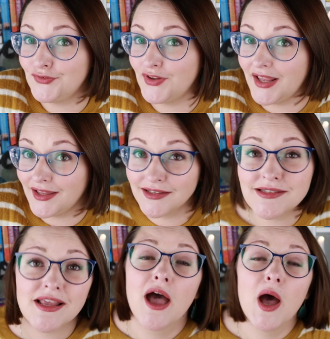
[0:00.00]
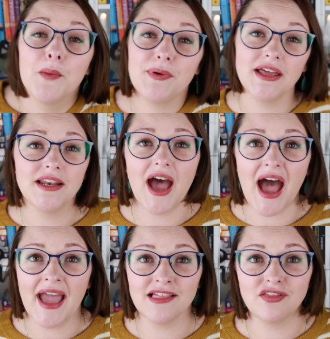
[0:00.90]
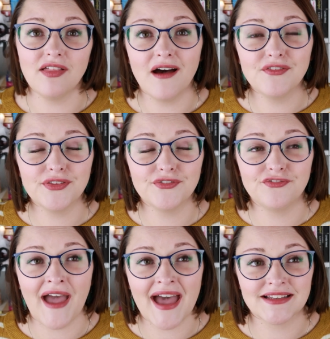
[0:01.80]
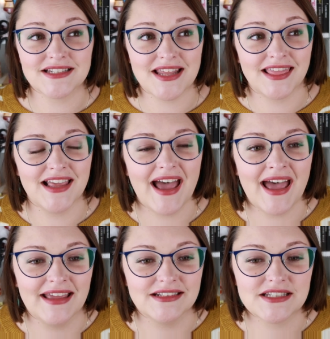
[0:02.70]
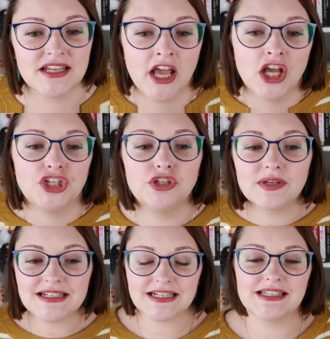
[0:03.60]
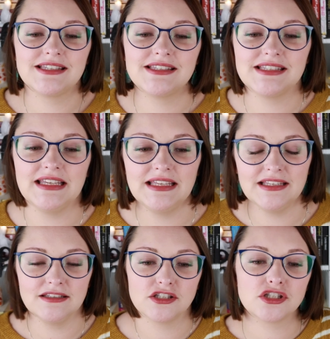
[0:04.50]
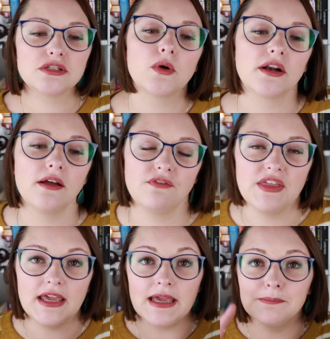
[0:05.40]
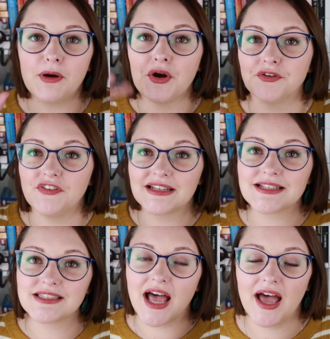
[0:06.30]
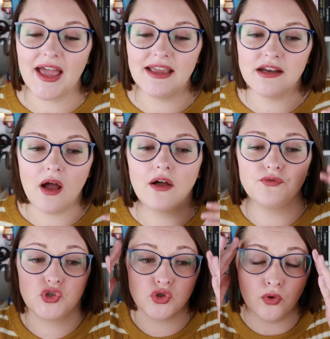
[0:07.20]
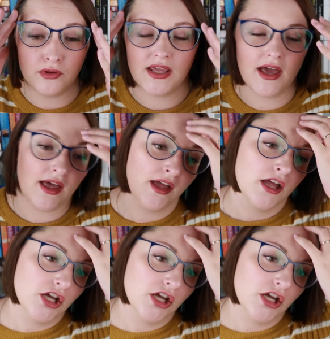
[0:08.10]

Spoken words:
if it is, but I love the fact that you get to see sort of the imperfect side of Julia.